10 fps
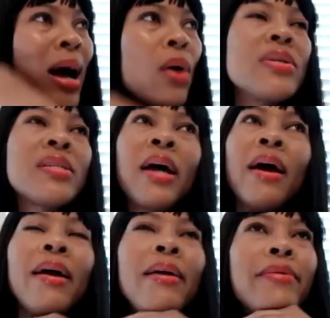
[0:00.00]
I would
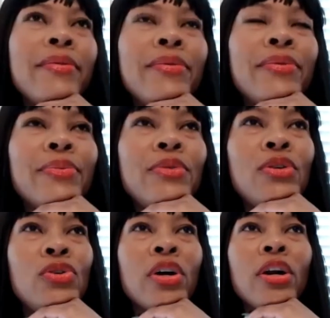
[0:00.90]
say
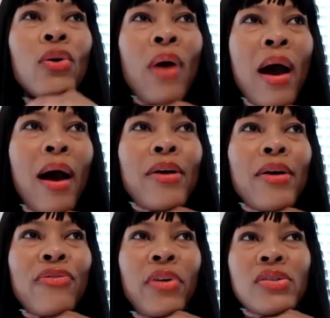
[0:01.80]
you're going to cry,
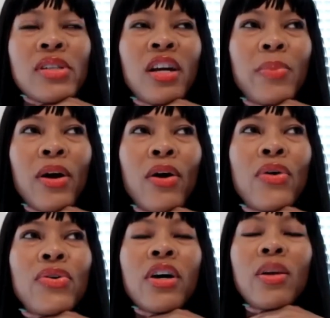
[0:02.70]
your feelings are going to be
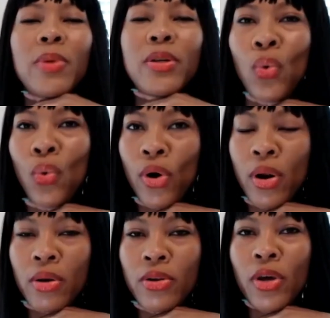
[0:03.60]
hurt, you're going to be
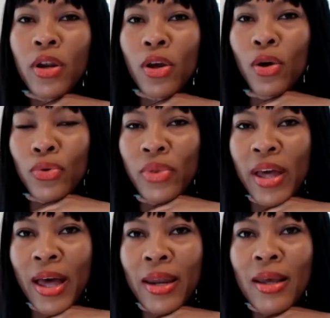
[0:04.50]
torn, you're going to go through
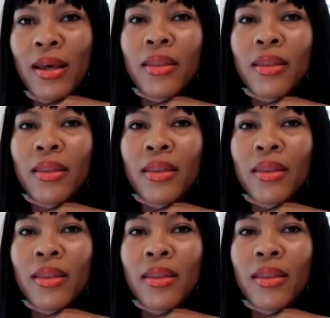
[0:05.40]
that.